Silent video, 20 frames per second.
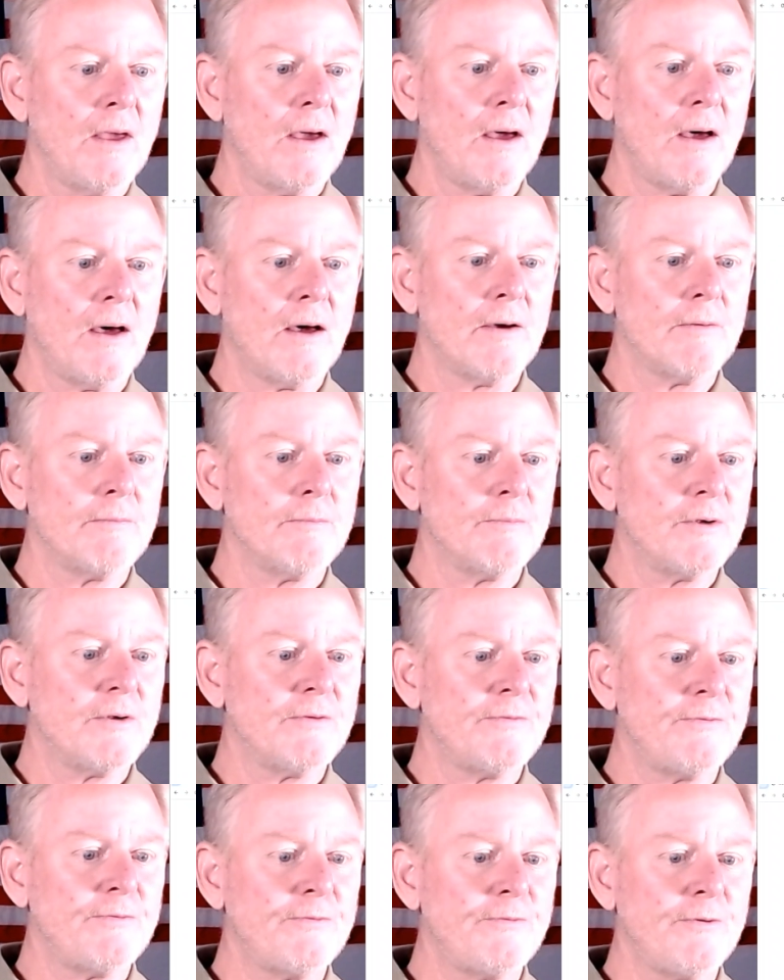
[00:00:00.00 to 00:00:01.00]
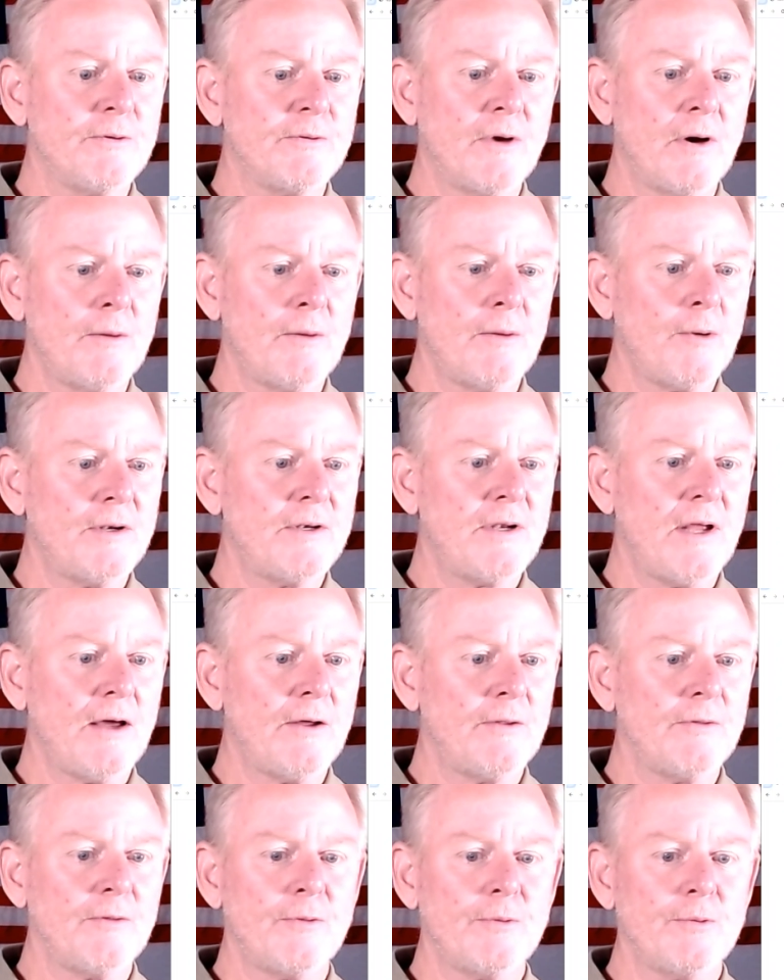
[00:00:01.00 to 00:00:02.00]
But if you come on
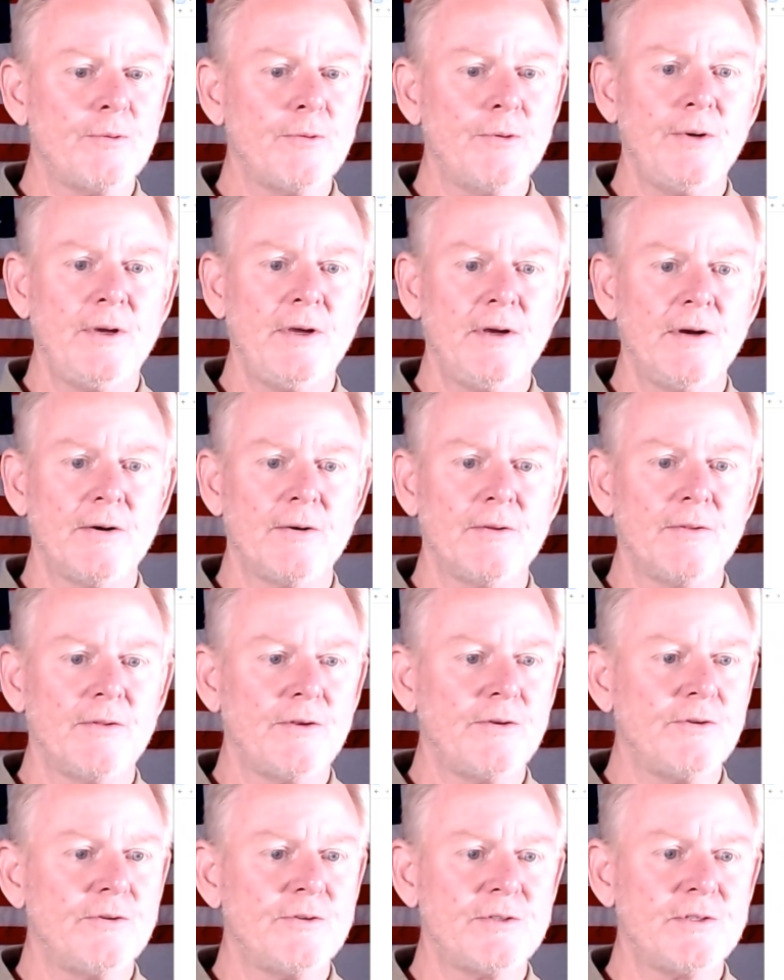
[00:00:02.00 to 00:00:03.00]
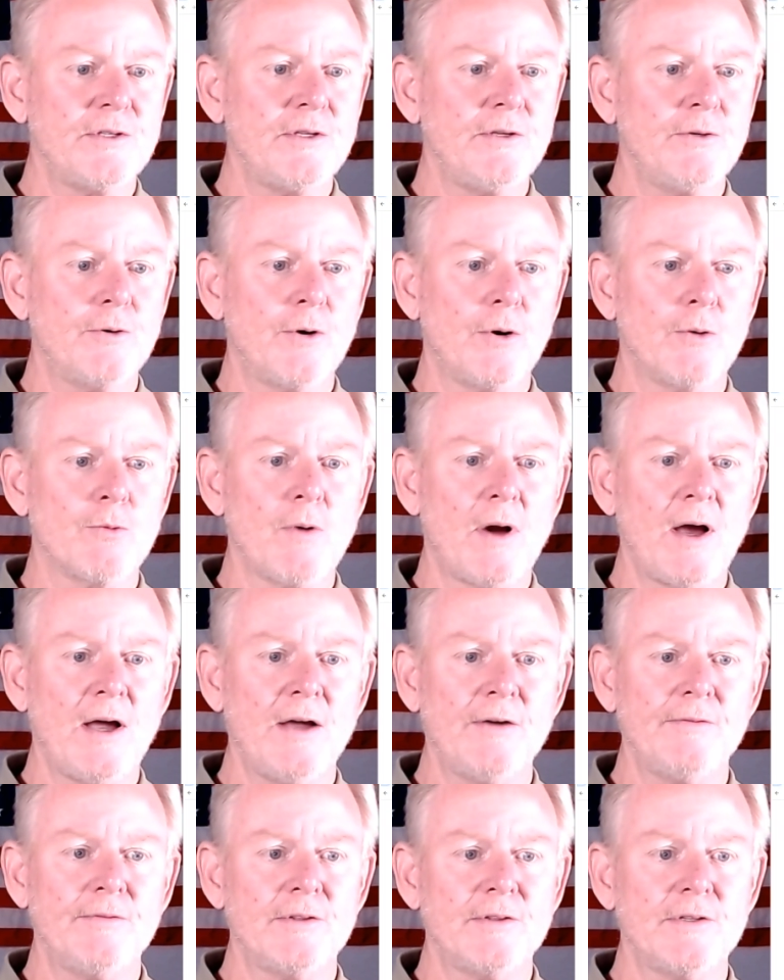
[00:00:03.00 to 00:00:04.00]
down through here, then you see you
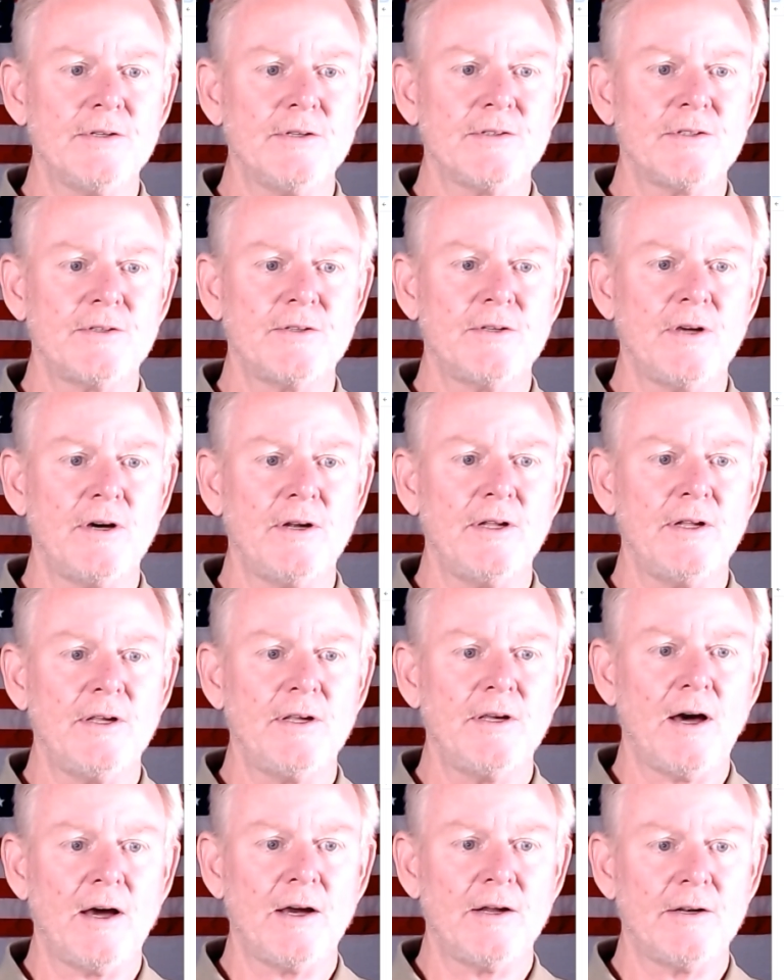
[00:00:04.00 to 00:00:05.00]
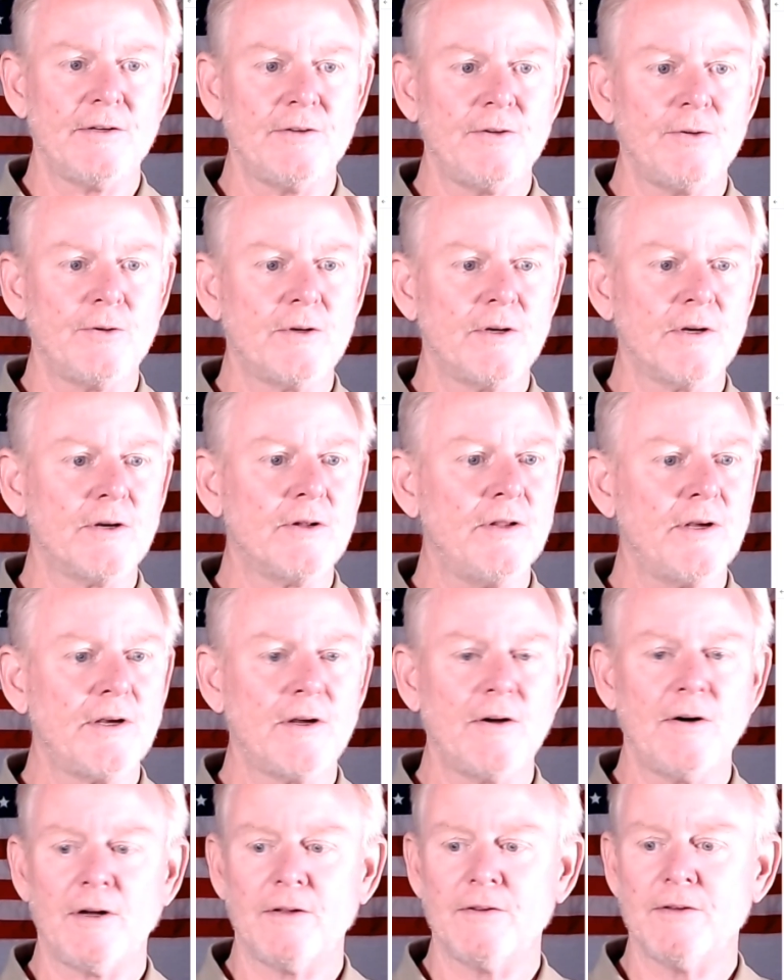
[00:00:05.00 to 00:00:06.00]
arrive at this study guide, and you can click
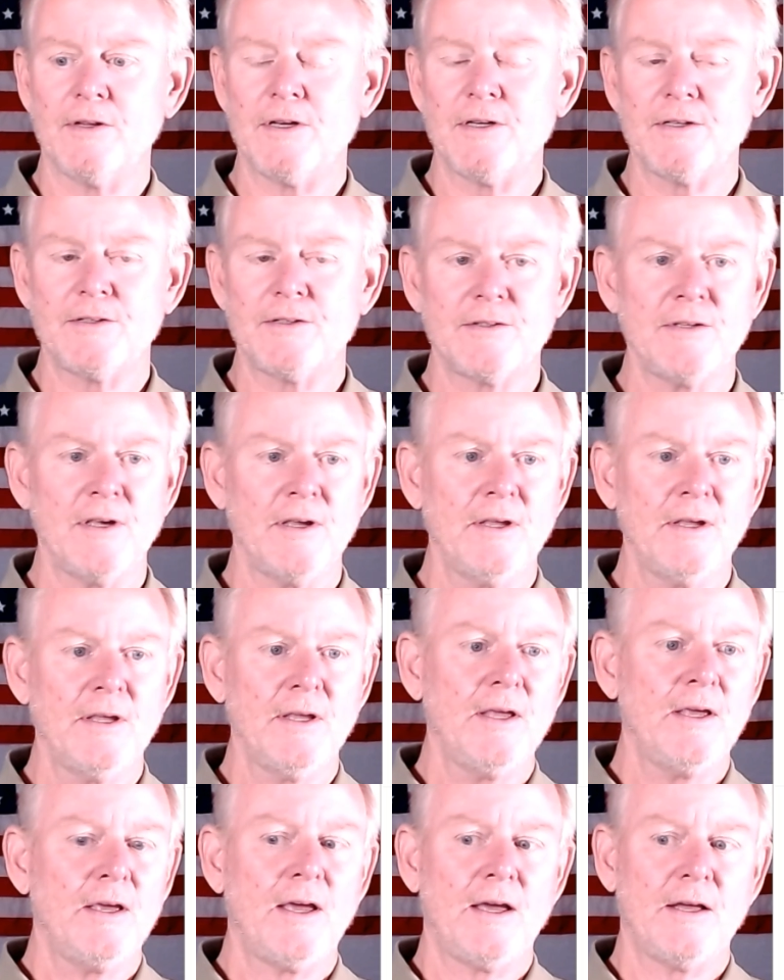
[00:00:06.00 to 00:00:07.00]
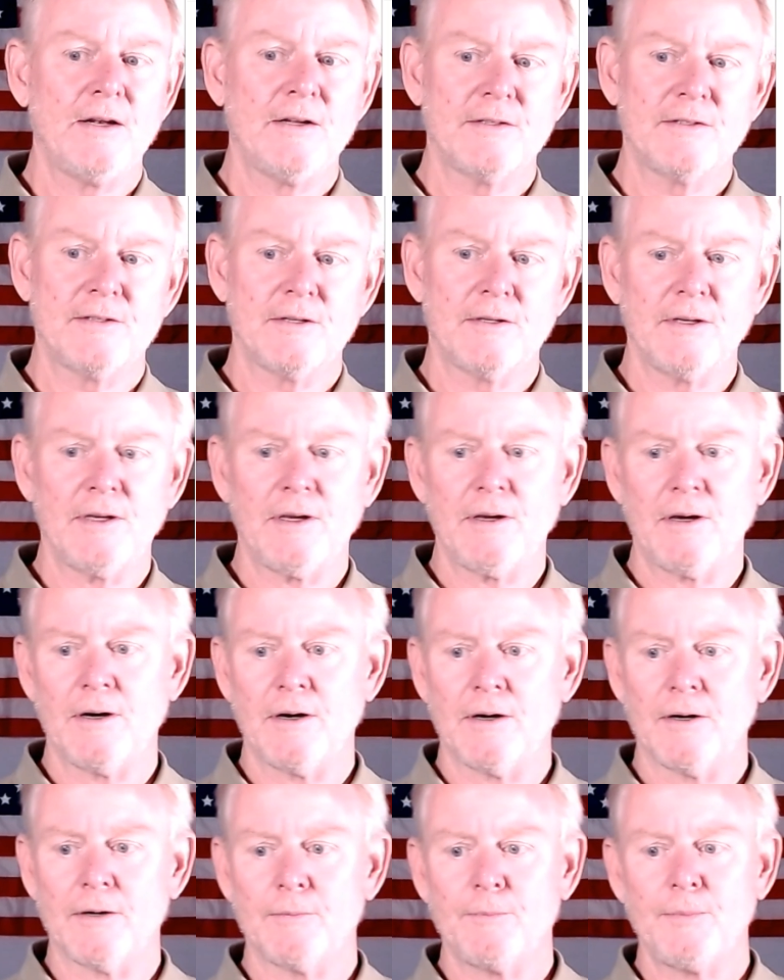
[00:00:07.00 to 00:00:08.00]
on this, and it's
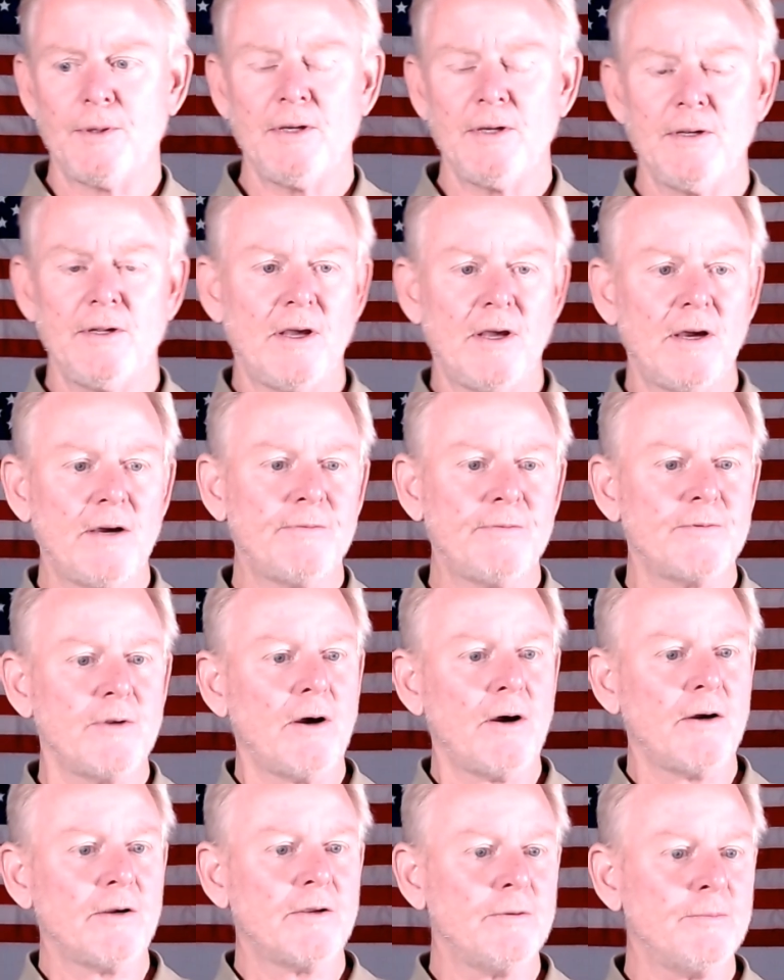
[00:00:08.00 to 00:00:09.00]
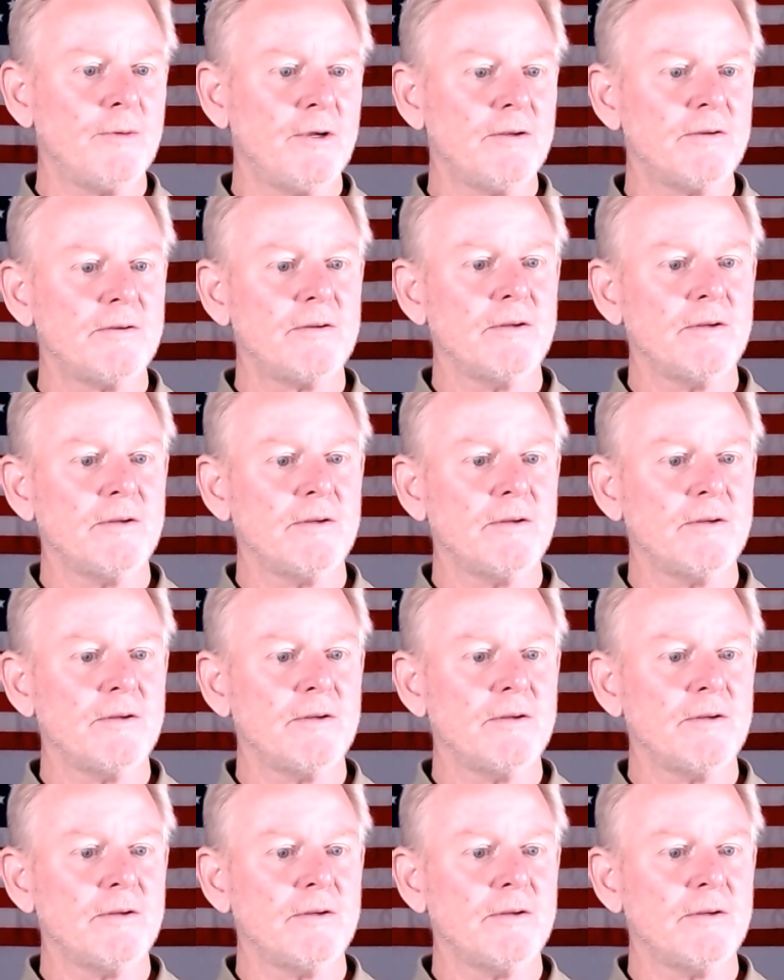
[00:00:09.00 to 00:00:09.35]
a PDF document,